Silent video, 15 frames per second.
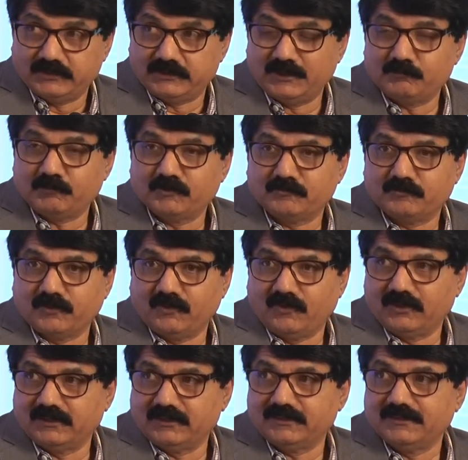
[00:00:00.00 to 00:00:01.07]
stay put for
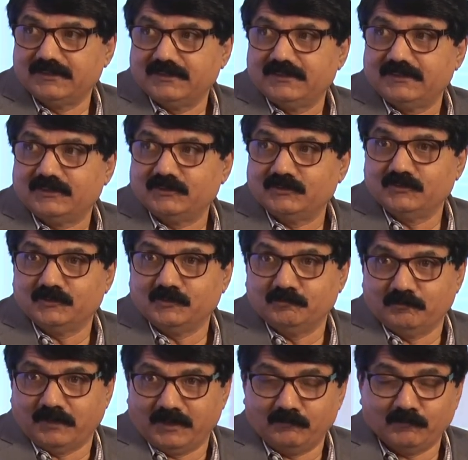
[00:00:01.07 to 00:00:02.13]
longer
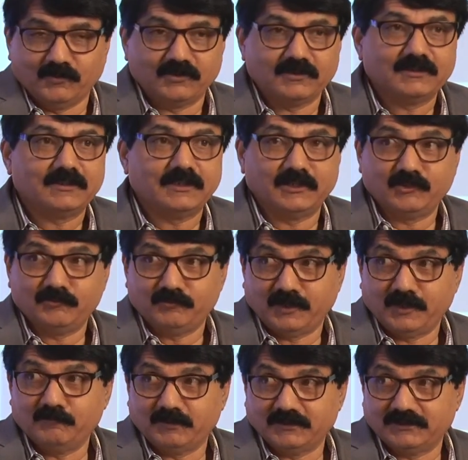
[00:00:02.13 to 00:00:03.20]
to many more. Thank you
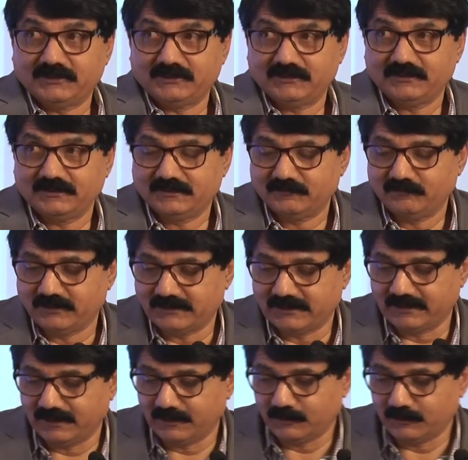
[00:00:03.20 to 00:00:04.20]
very much. Thank you, Asha.